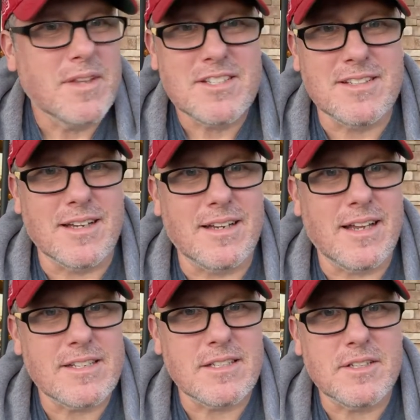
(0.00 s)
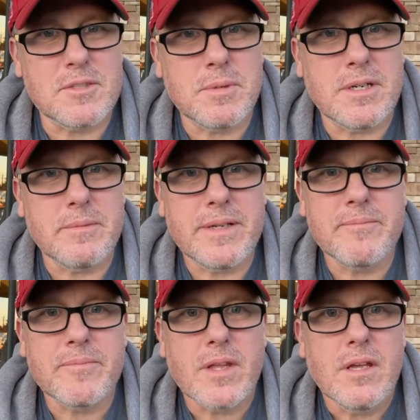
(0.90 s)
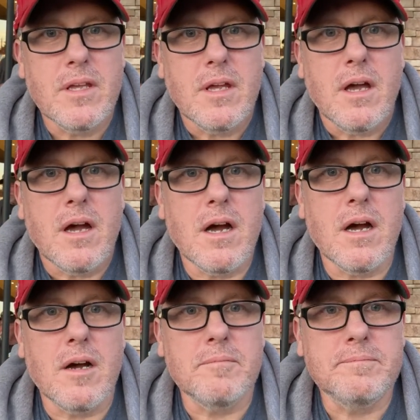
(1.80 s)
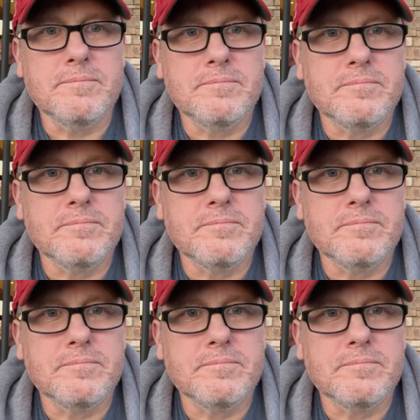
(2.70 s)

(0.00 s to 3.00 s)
It's not an accident, it's behind me.